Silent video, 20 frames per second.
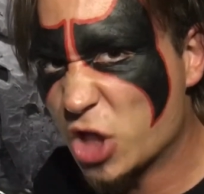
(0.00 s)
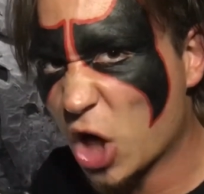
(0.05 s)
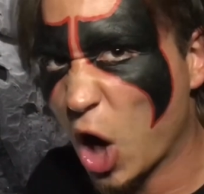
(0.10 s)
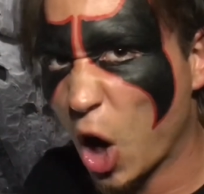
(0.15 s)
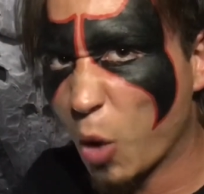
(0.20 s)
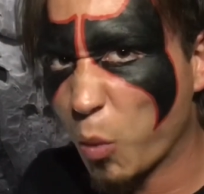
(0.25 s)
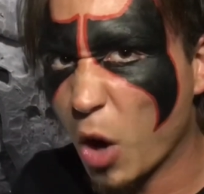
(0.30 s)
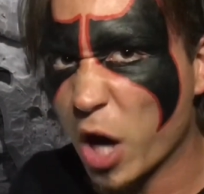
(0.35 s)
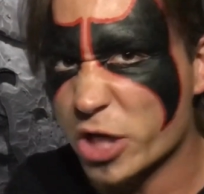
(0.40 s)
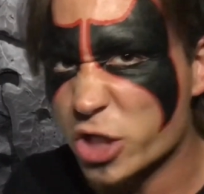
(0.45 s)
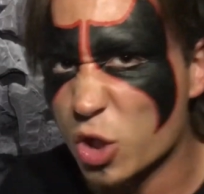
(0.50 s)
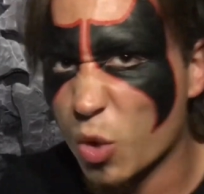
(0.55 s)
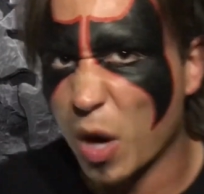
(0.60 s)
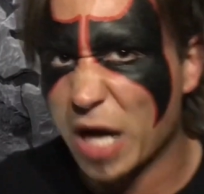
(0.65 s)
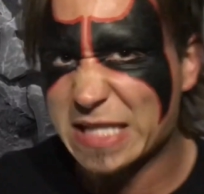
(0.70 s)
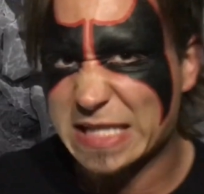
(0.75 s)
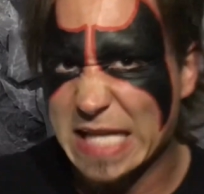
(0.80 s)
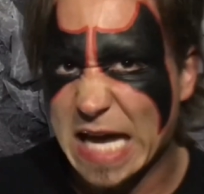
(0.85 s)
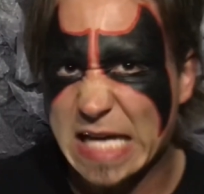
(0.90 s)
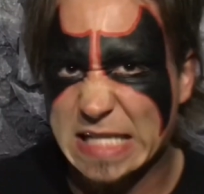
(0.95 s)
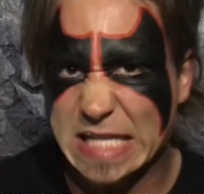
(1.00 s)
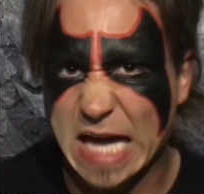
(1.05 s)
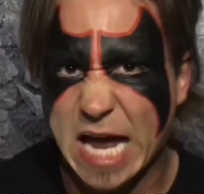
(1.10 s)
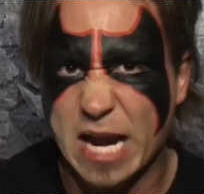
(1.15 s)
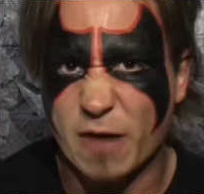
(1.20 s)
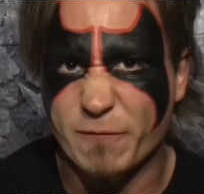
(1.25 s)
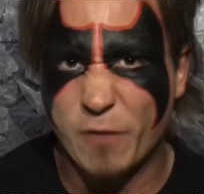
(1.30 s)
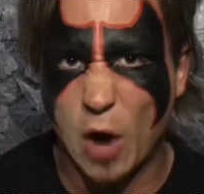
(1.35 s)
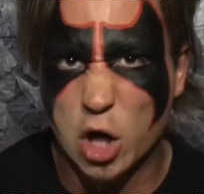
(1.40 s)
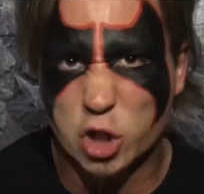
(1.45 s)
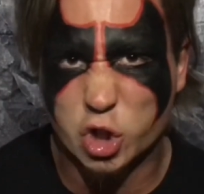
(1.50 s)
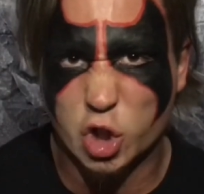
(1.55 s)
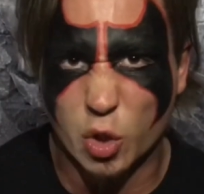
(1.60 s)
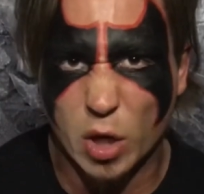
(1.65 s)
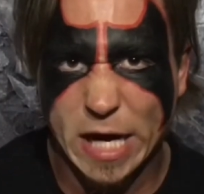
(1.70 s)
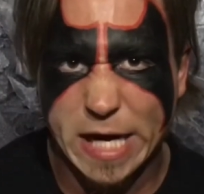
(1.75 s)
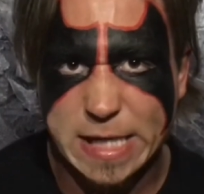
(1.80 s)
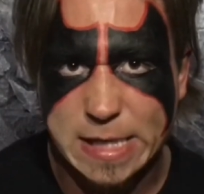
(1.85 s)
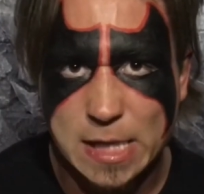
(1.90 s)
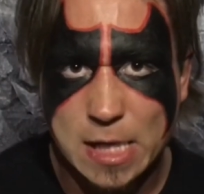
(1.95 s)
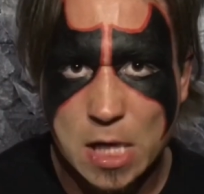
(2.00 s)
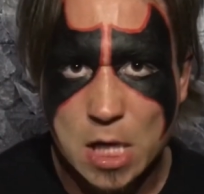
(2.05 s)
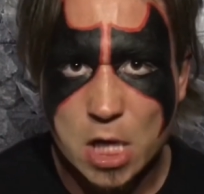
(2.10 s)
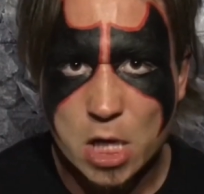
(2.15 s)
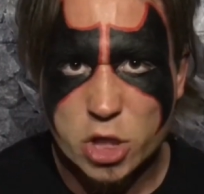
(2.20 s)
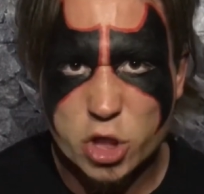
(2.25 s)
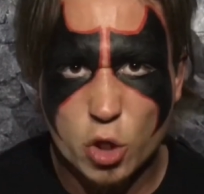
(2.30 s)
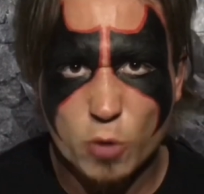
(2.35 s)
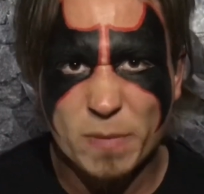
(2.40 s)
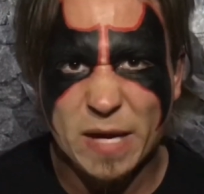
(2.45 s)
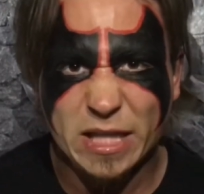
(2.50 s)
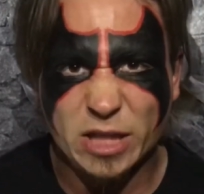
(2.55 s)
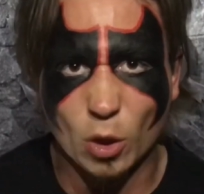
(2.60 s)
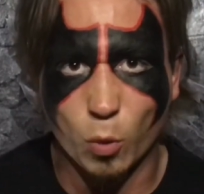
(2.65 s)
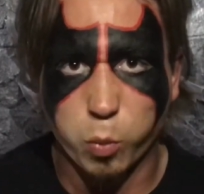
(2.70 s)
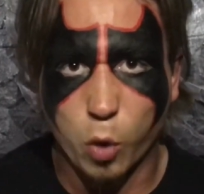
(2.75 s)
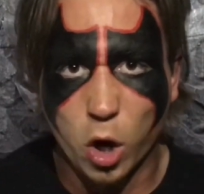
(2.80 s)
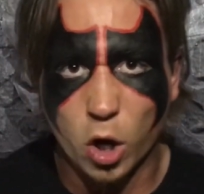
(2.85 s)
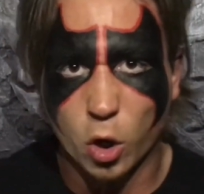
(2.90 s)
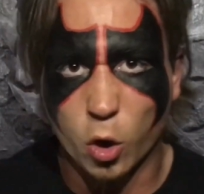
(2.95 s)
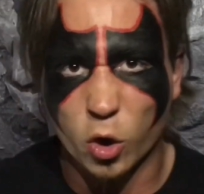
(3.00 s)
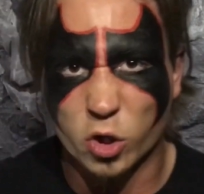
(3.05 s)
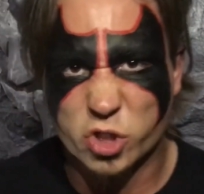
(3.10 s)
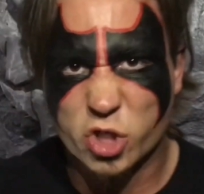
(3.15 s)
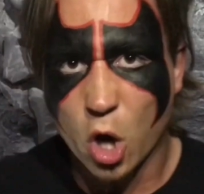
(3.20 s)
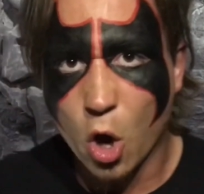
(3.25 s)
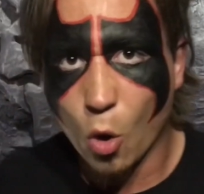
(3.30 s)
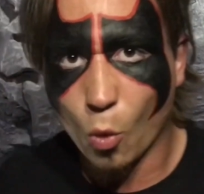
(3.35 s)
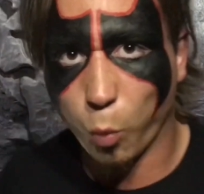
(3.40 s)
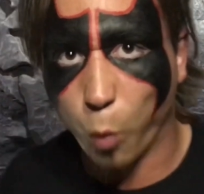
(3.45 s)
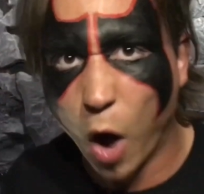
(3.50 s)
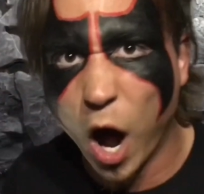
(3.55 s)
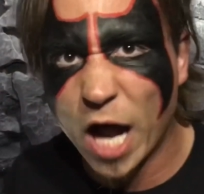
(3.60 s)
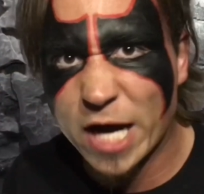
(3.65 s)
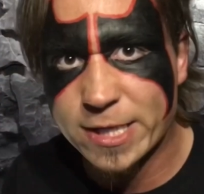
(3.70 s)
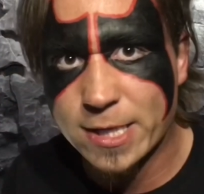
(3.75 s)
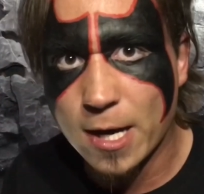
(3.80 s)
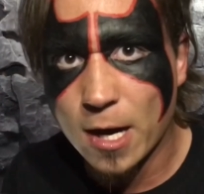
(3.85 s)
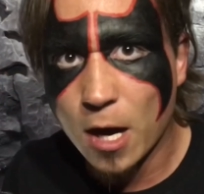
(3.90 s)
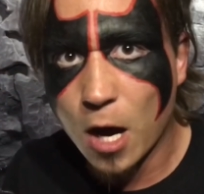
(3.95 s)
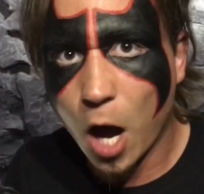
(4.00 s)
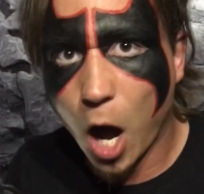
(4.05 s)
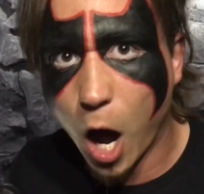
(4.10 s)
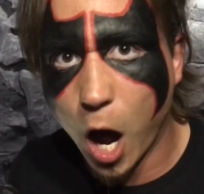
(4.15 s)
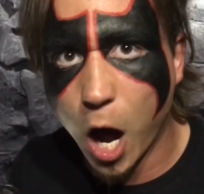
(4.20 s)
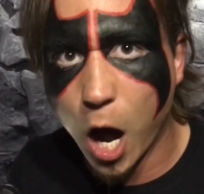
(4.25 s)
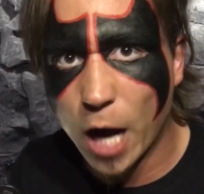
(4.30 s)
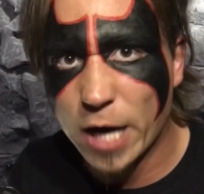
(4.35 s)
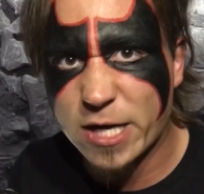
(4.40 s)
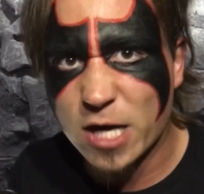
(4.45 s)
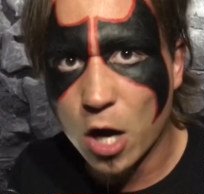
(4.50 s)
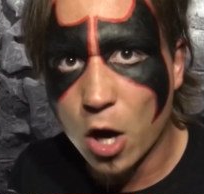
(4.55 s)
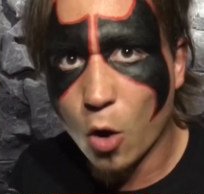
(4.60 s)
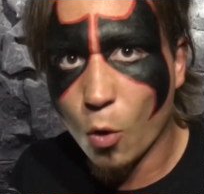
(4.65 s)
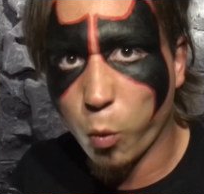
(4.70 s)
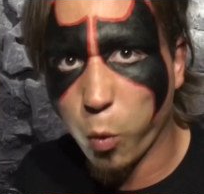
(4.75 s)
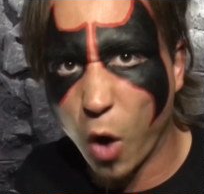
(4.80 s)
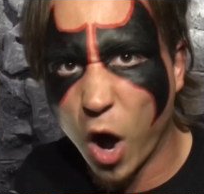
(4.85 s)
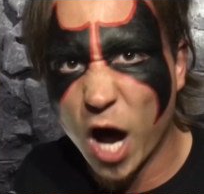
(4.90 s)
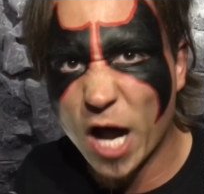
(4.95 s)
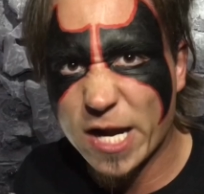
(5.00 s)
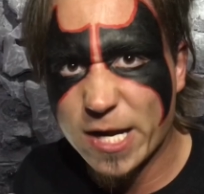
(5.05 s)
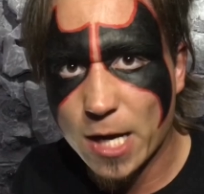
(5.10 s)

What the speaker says: 01 USA's anniversary, you meet the Warhorse one-on-one.